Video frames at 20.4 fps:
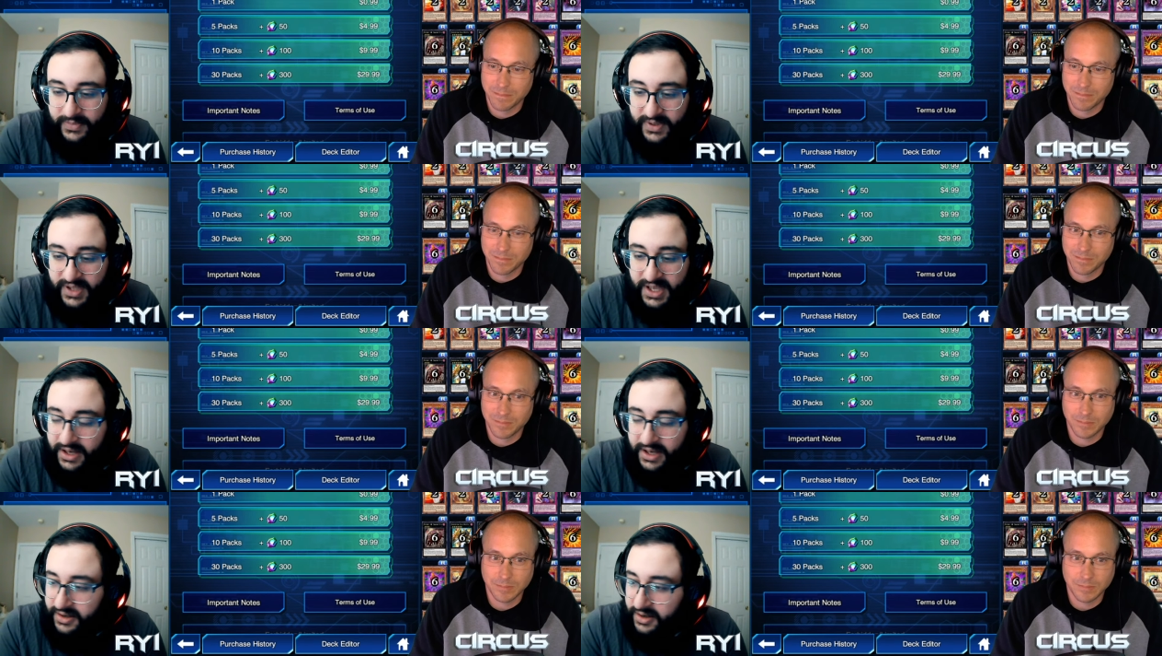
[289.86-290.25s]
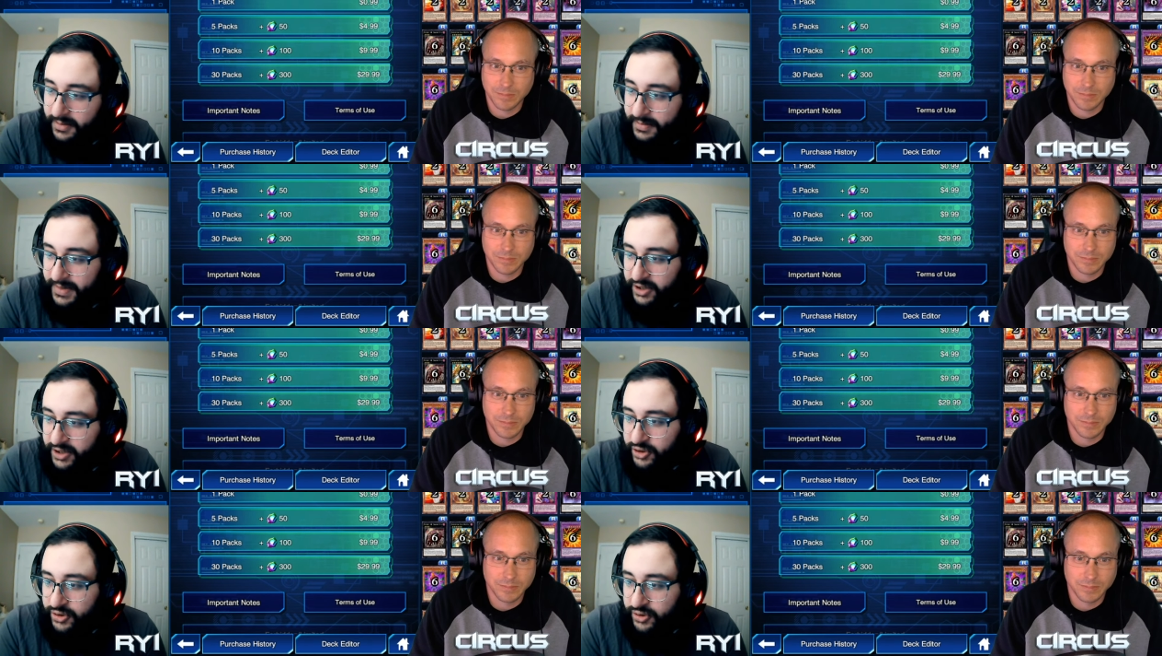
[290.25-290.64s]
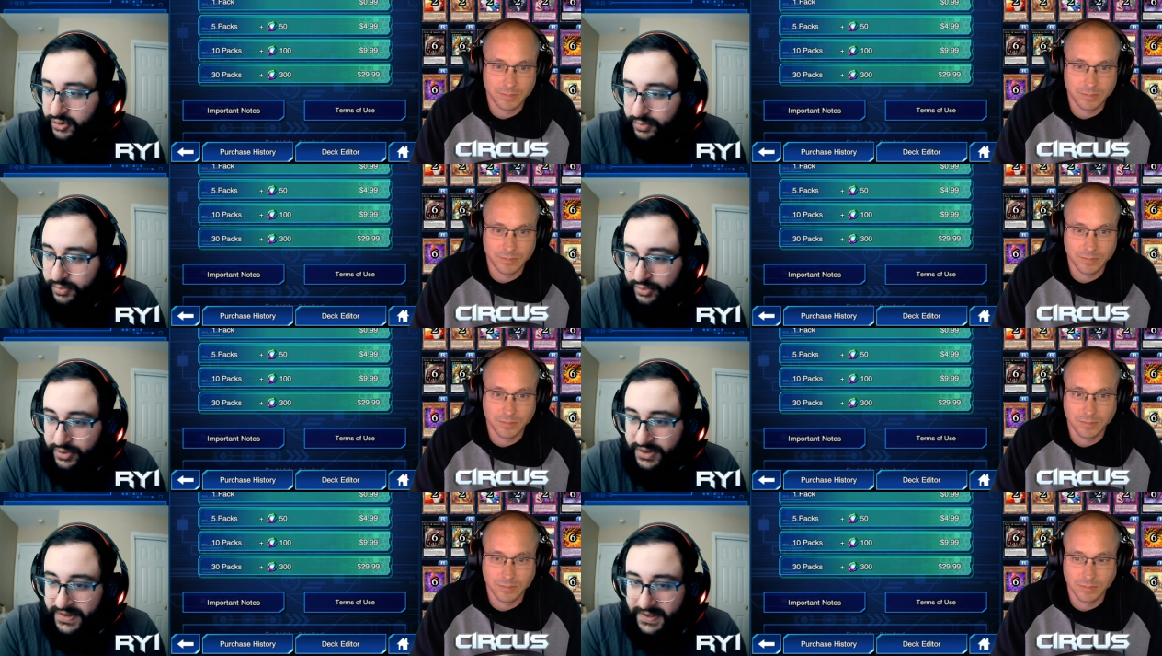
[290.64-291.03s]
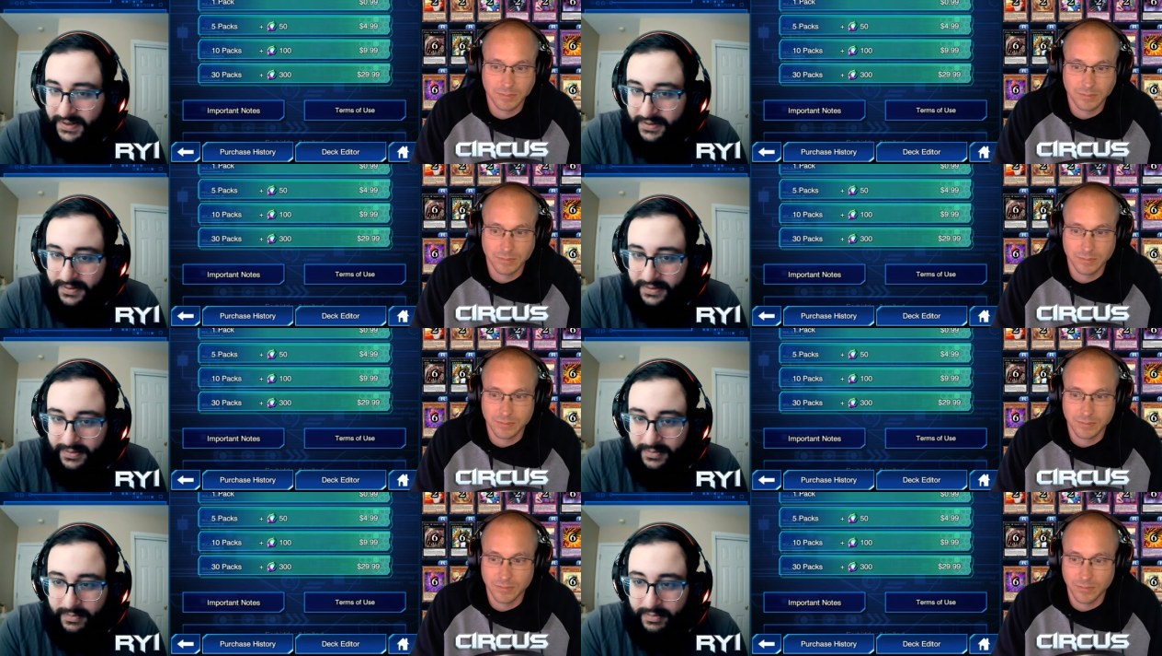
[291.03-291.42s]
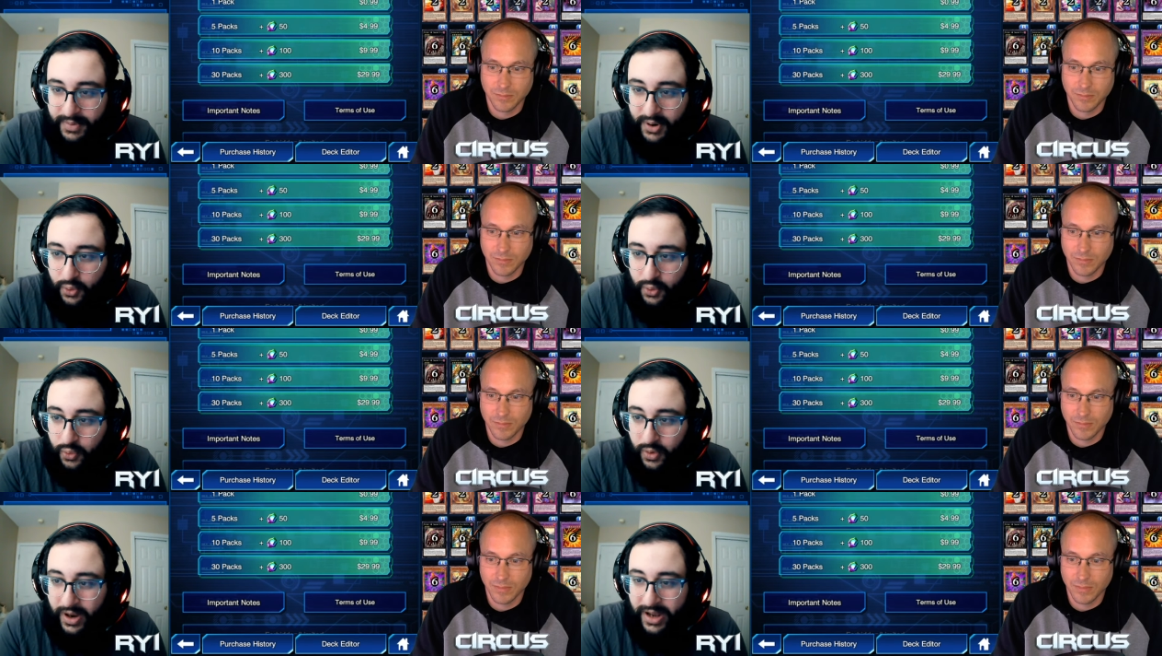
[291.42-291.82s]
Speaker 1: think Dimensional Prison,
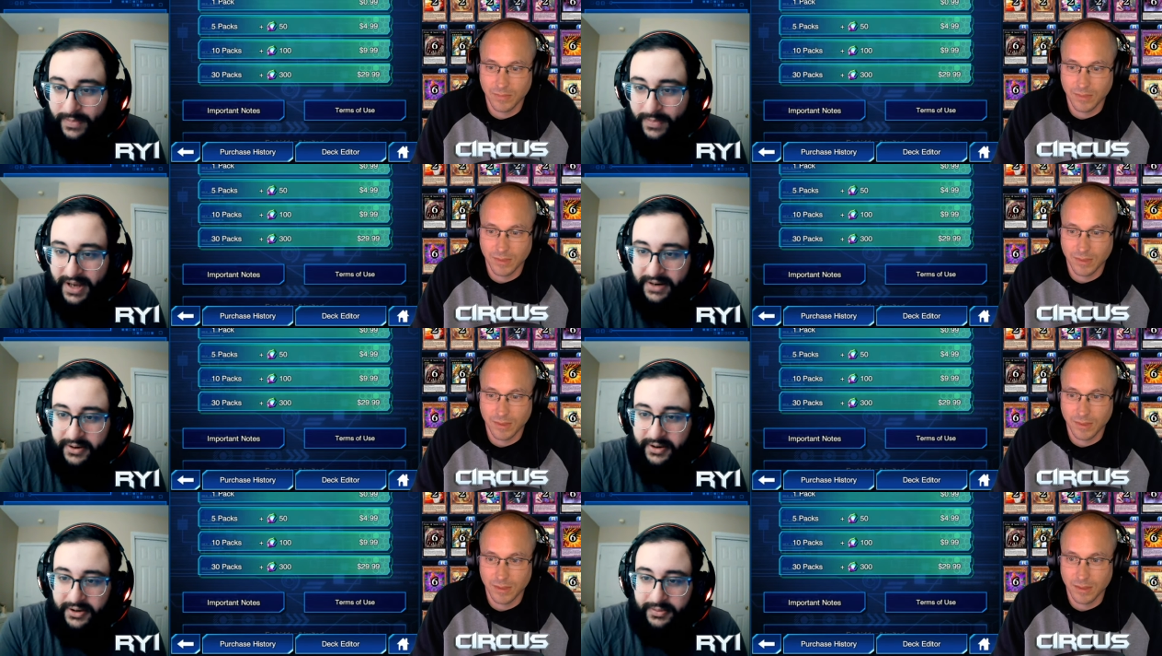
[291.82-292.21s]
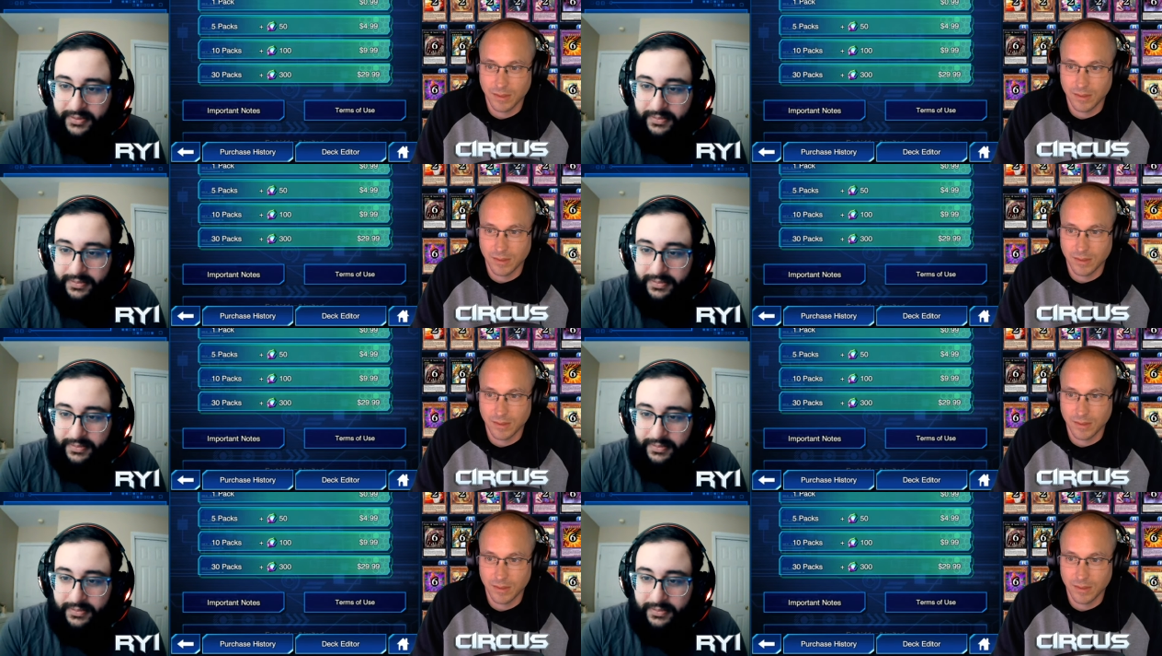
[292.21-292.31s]
but way better,